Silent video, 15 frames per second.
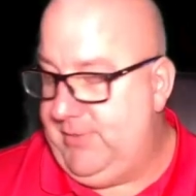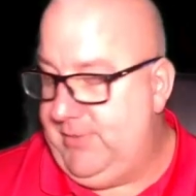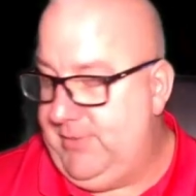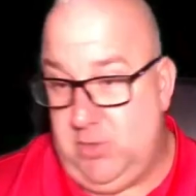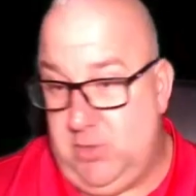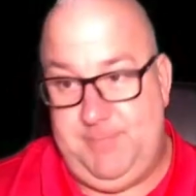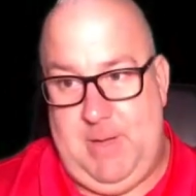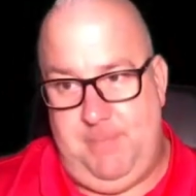
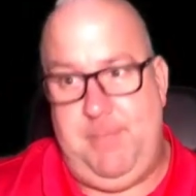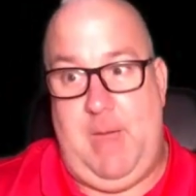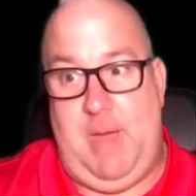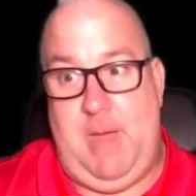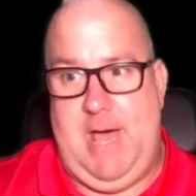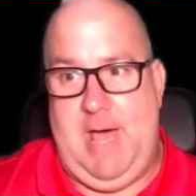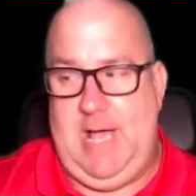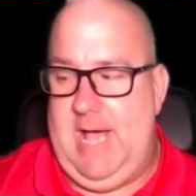talked about
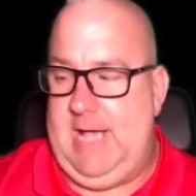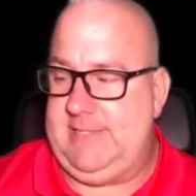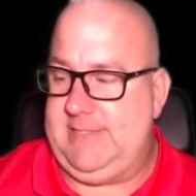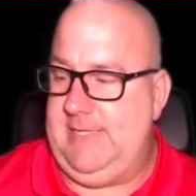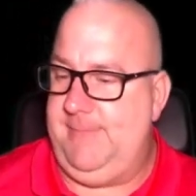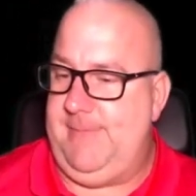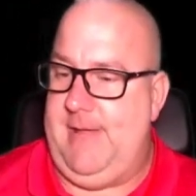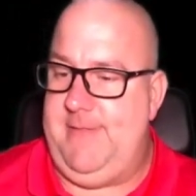
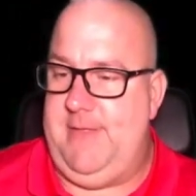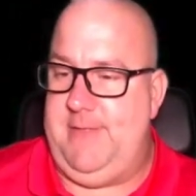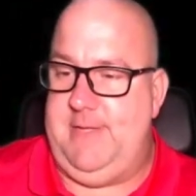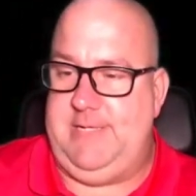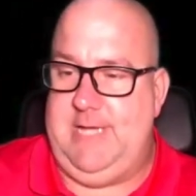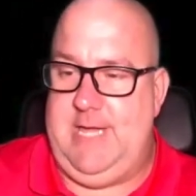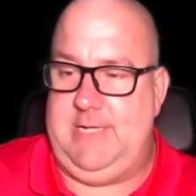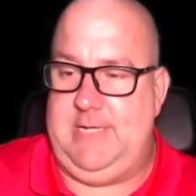asking about the
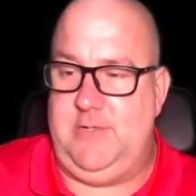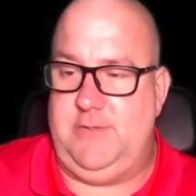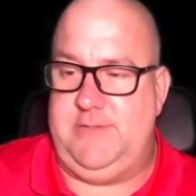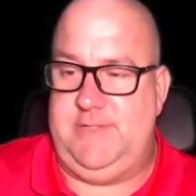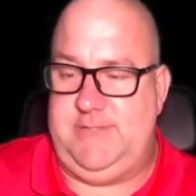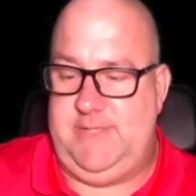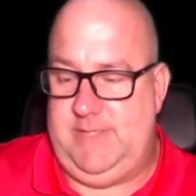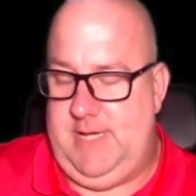
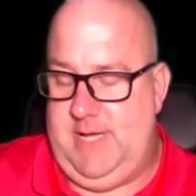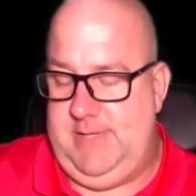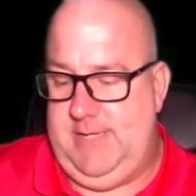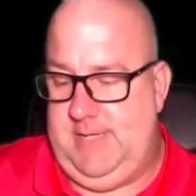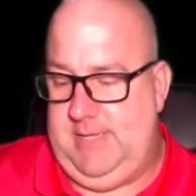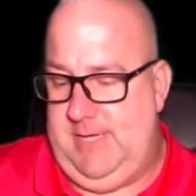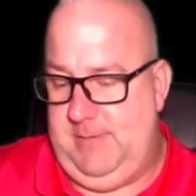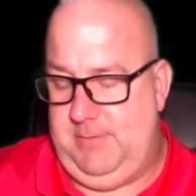diagnosis and
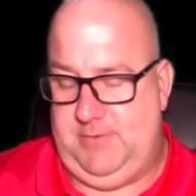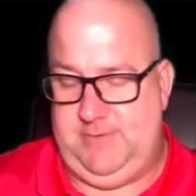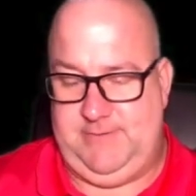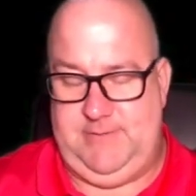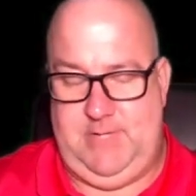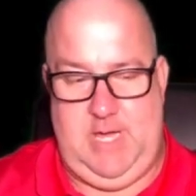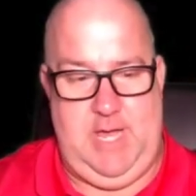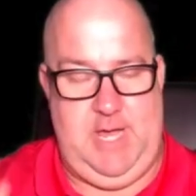the
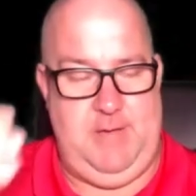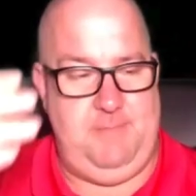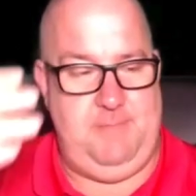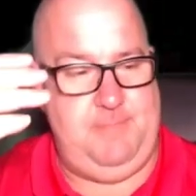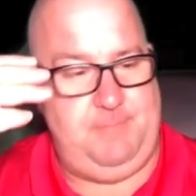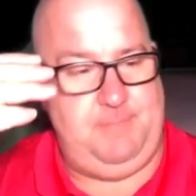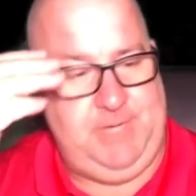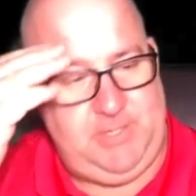labels.
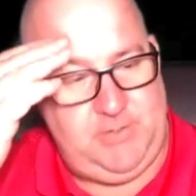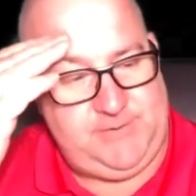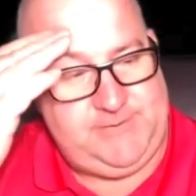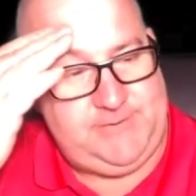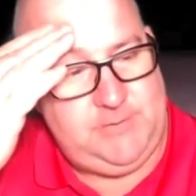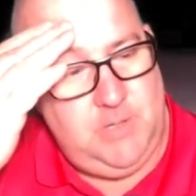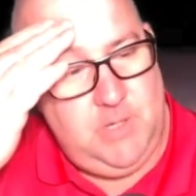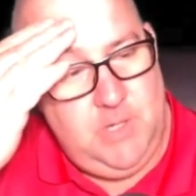
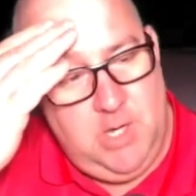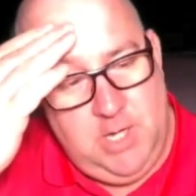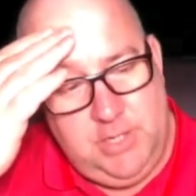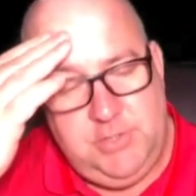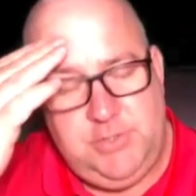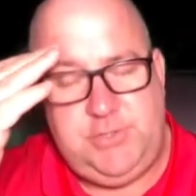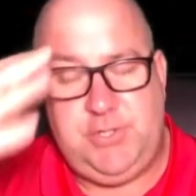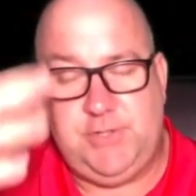Because
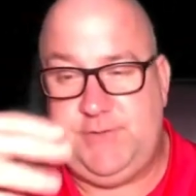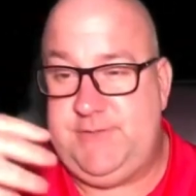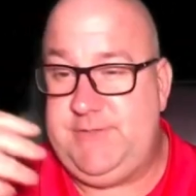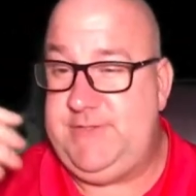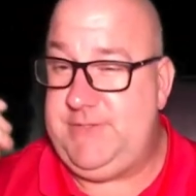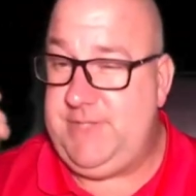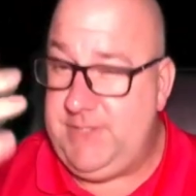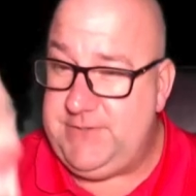just
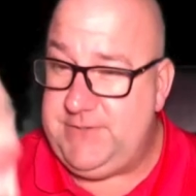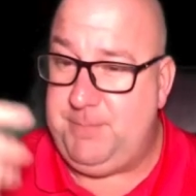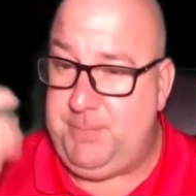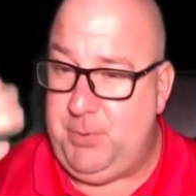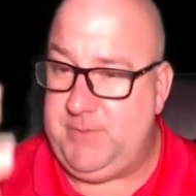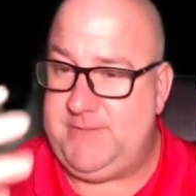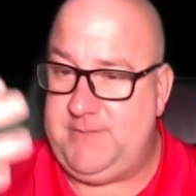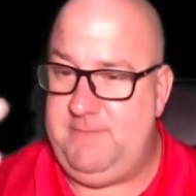to
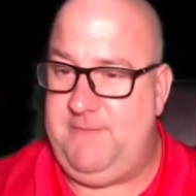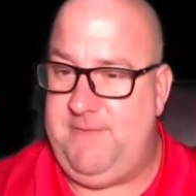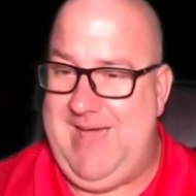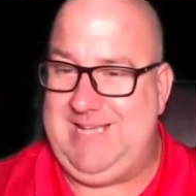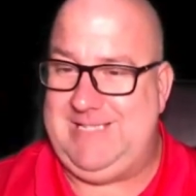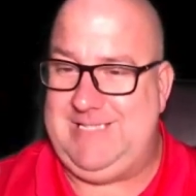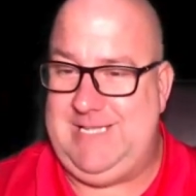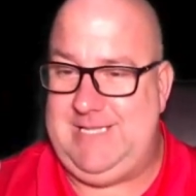put some
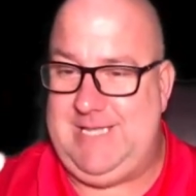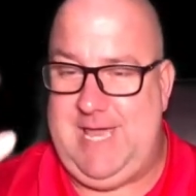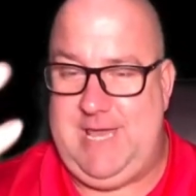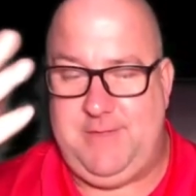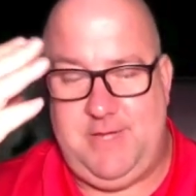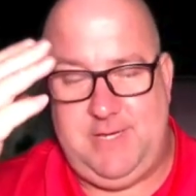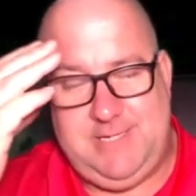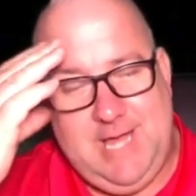facts in there
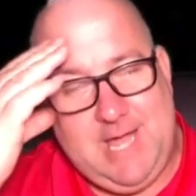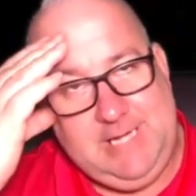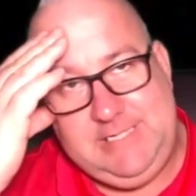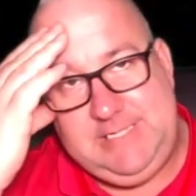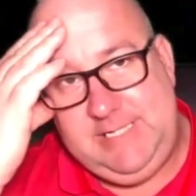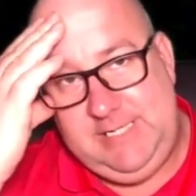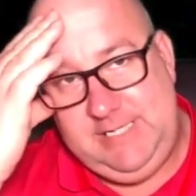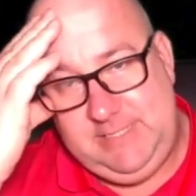that
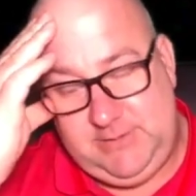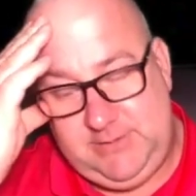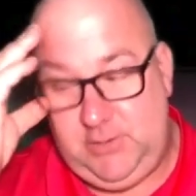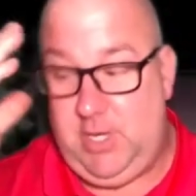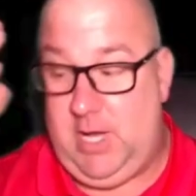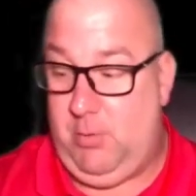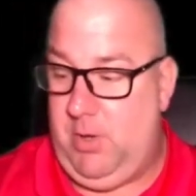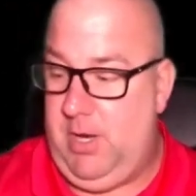
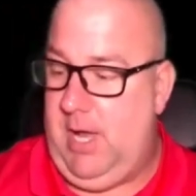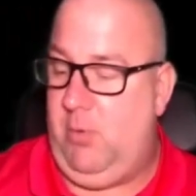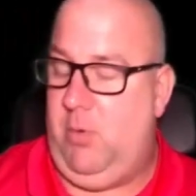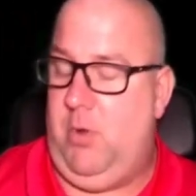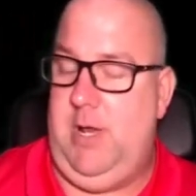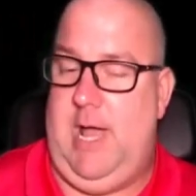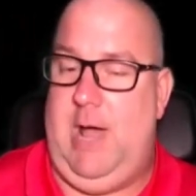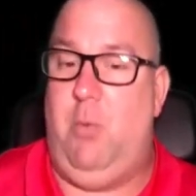92. I
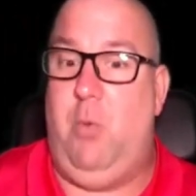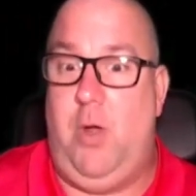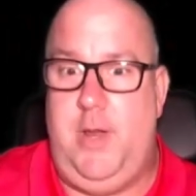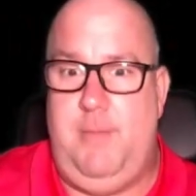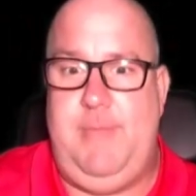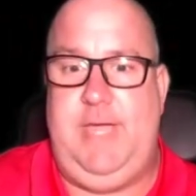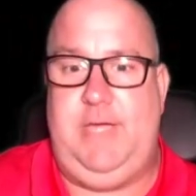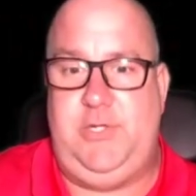want
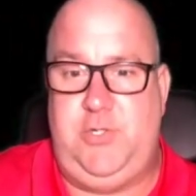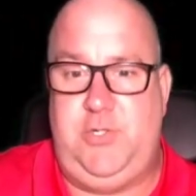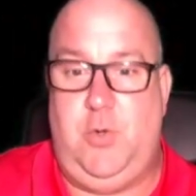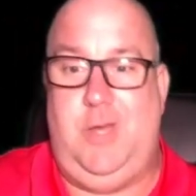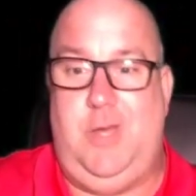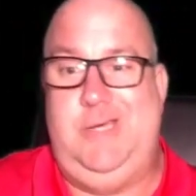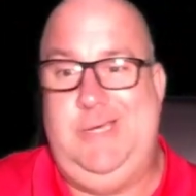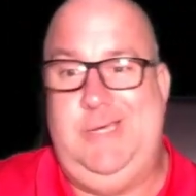to make
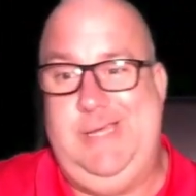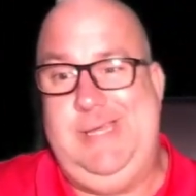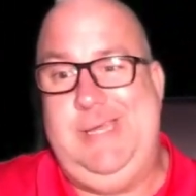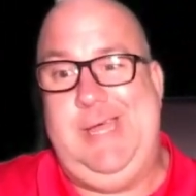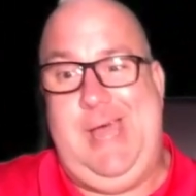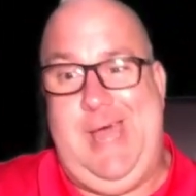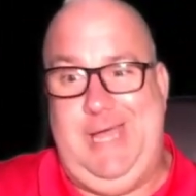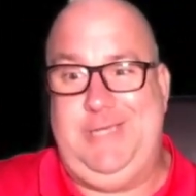sure.
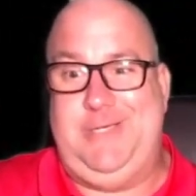I